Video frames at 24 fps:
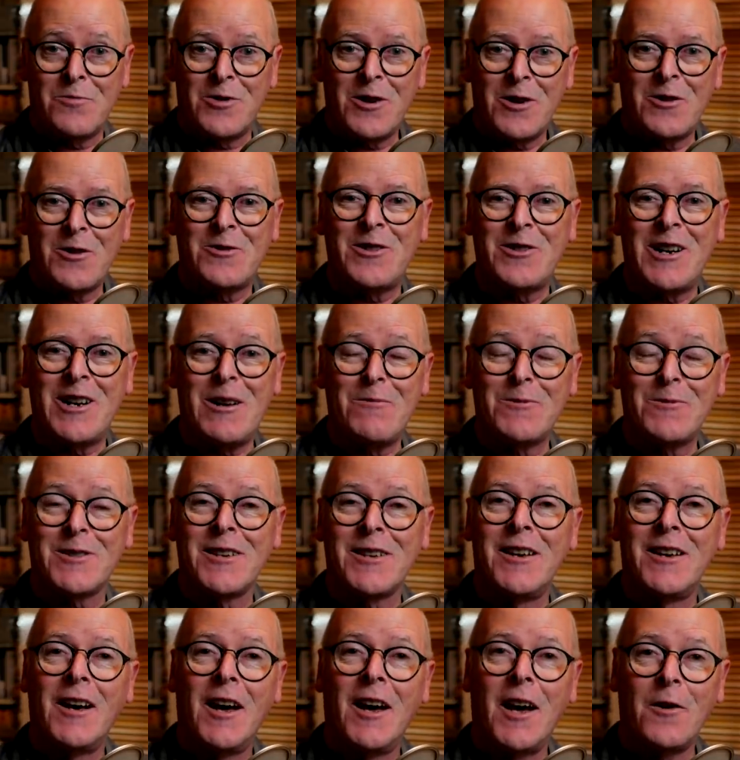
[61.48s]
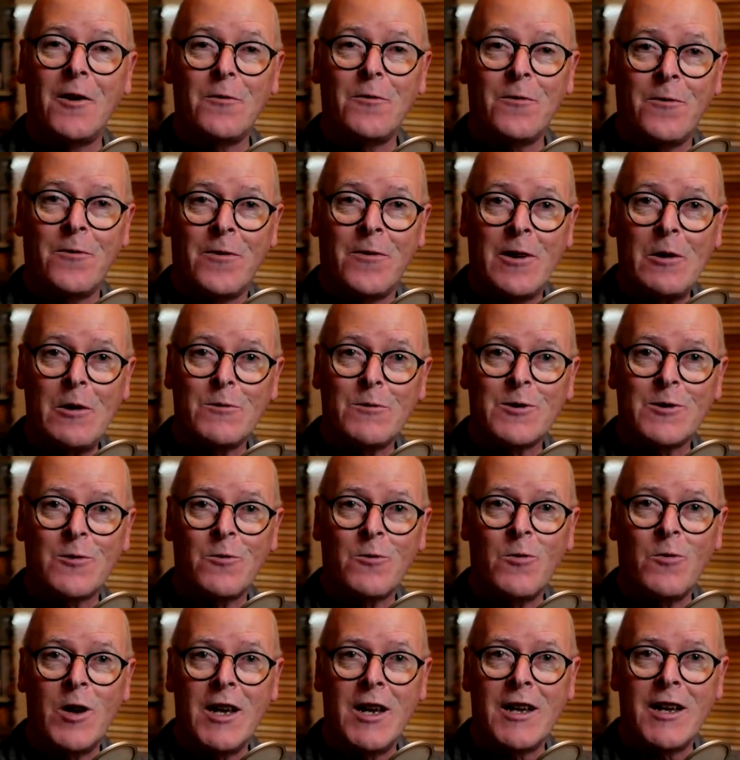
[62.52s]
programs and
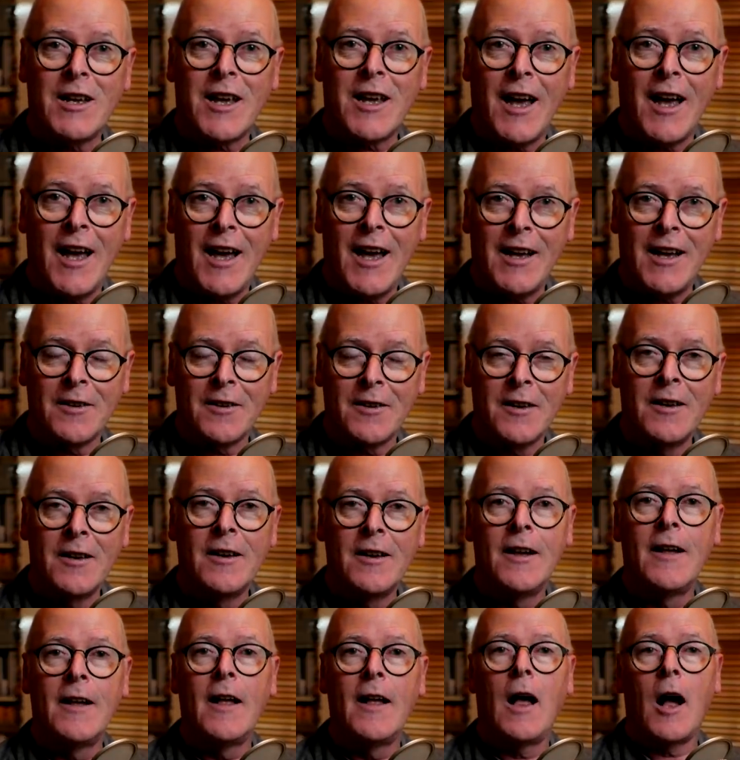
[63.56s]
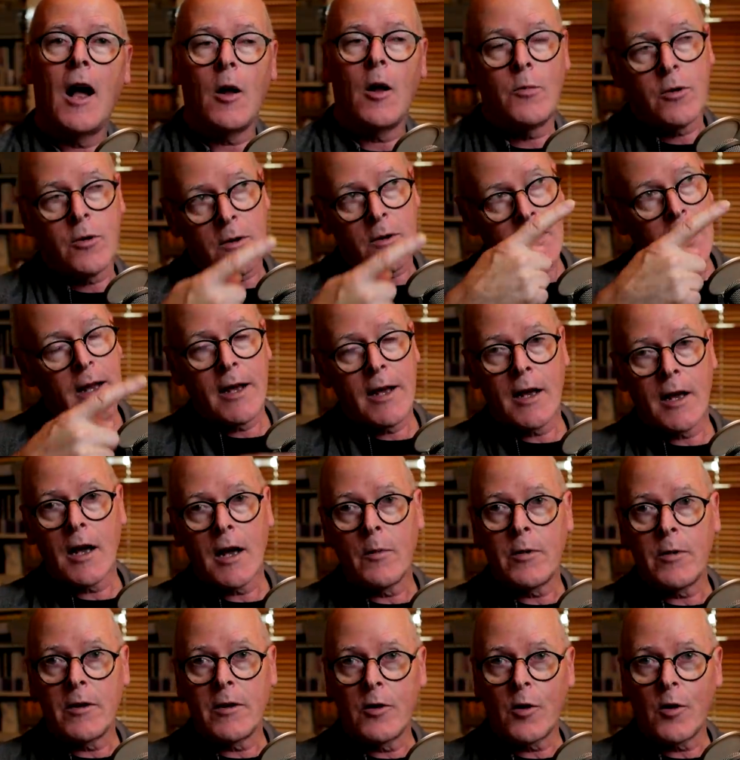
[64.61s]
films we can. I'll put the link
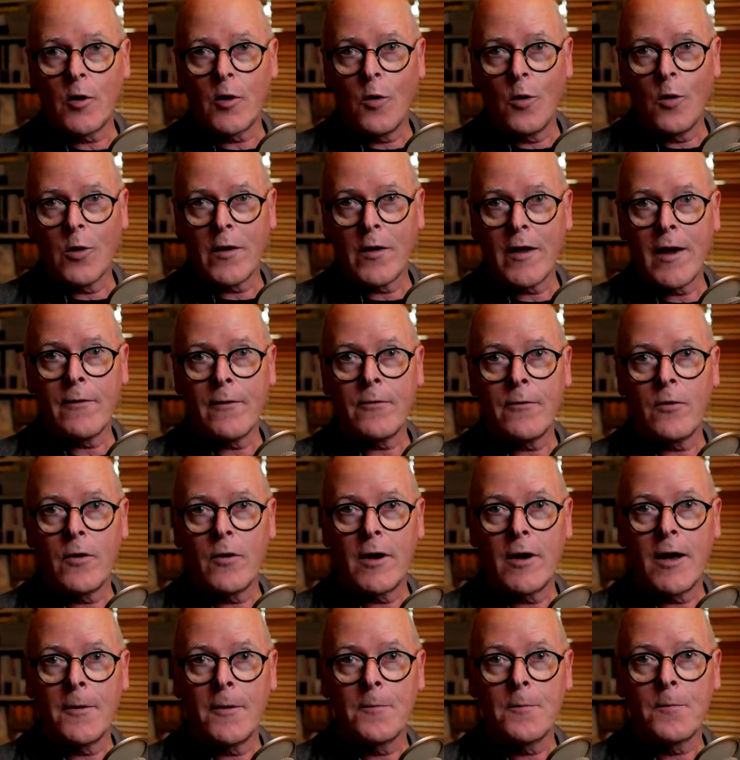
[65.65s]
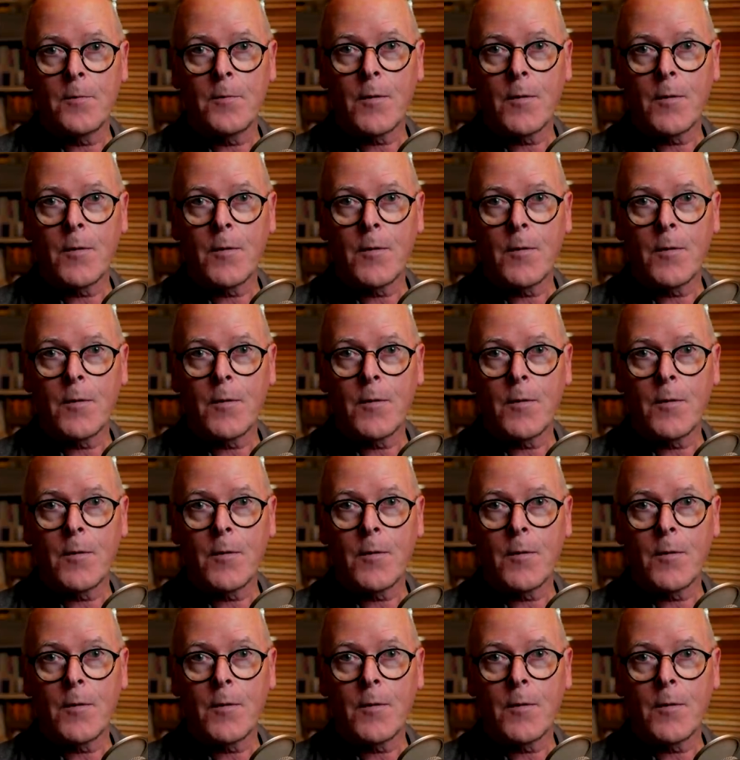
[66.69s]
up in the corner there for you.